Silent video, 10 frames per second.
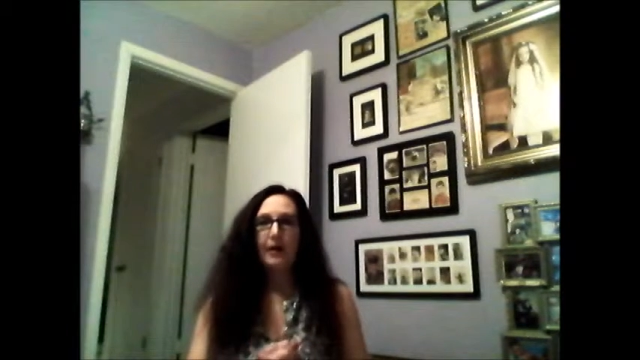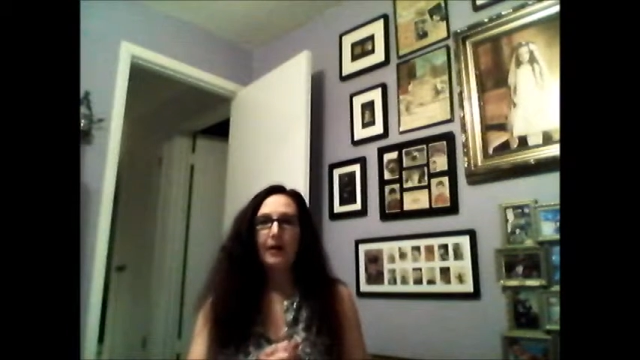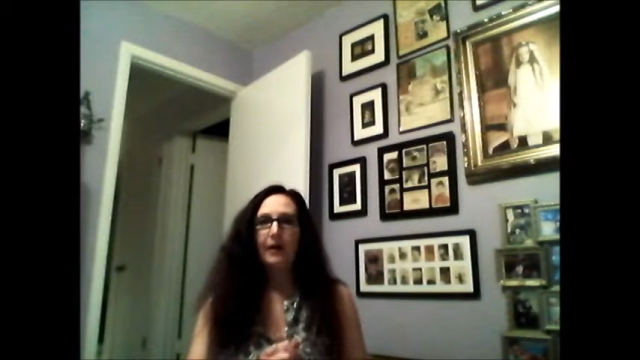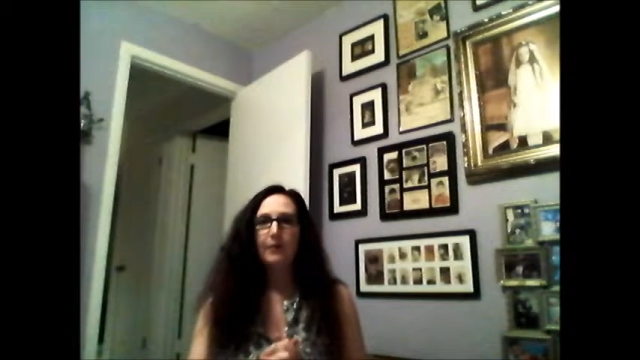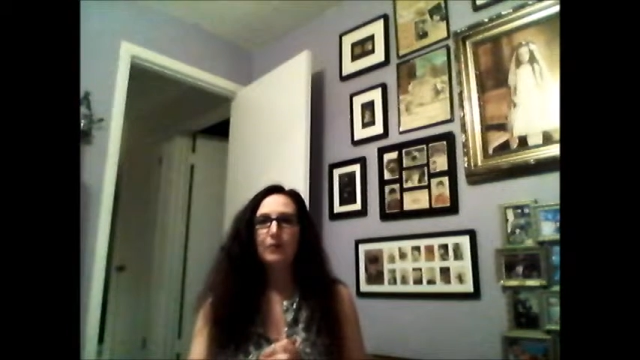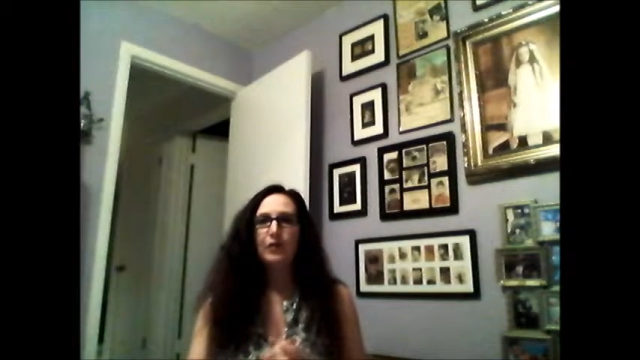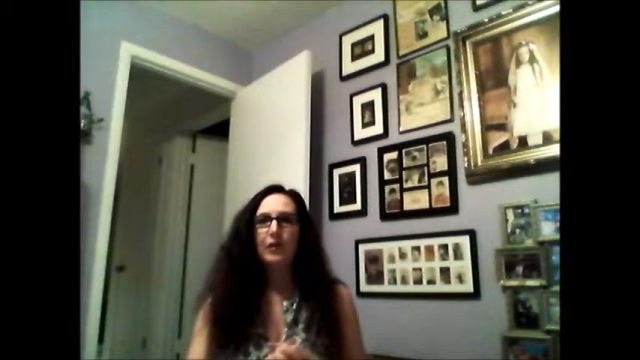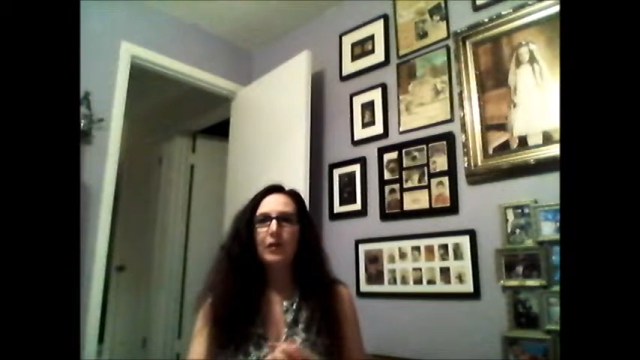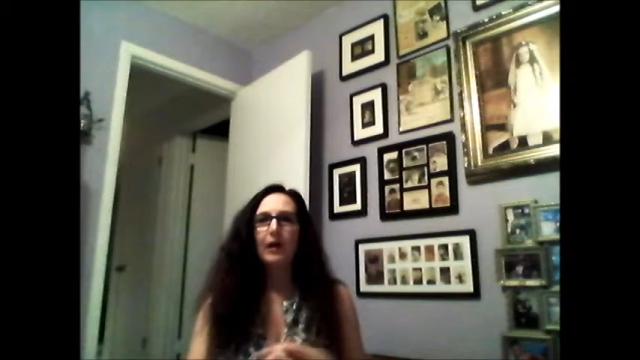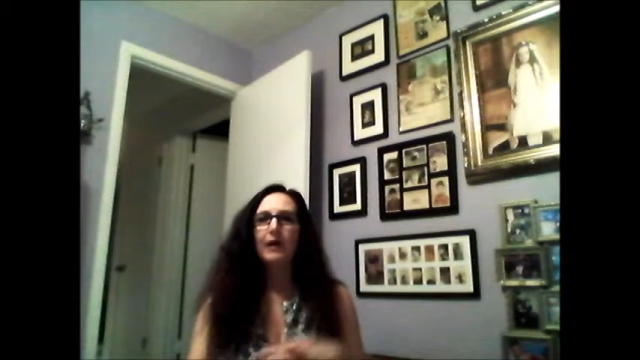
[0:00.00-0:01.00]
I'm just
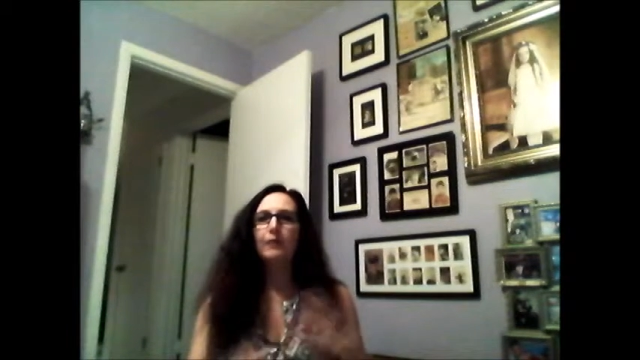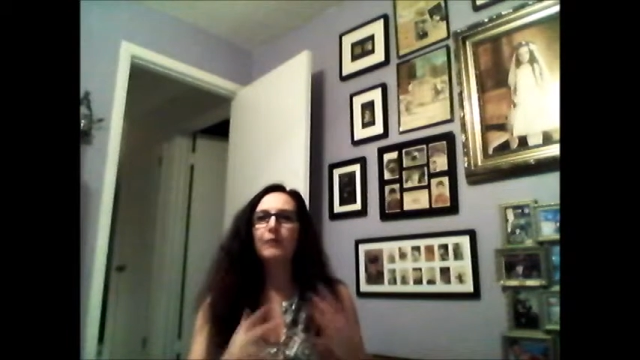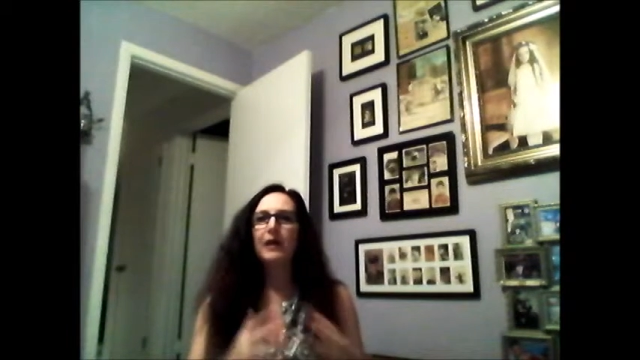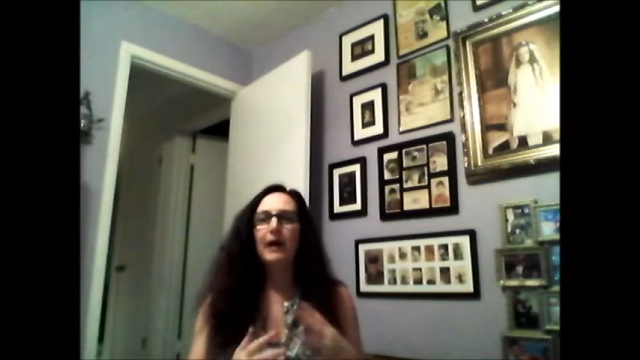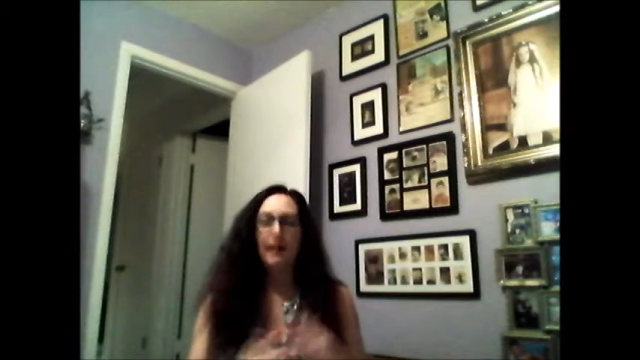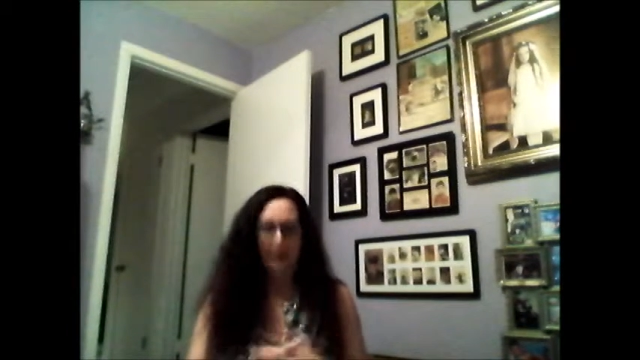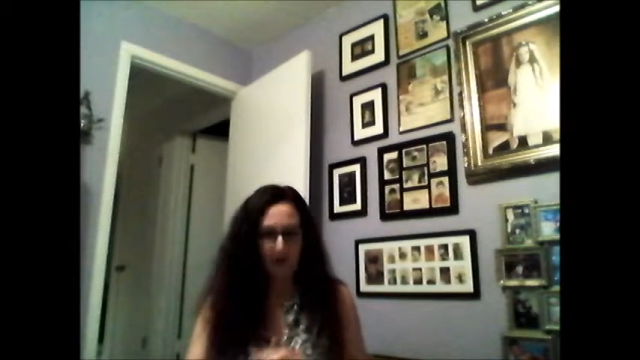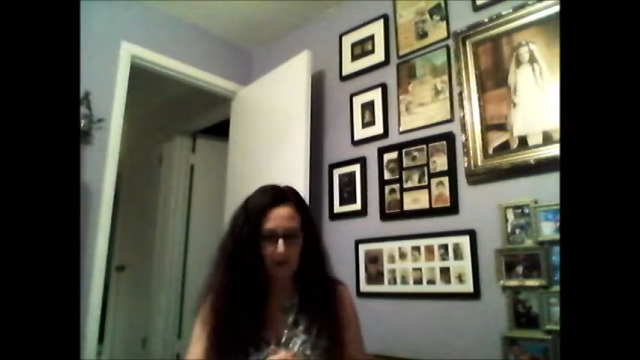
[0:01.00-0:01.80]
going to kind of recap it.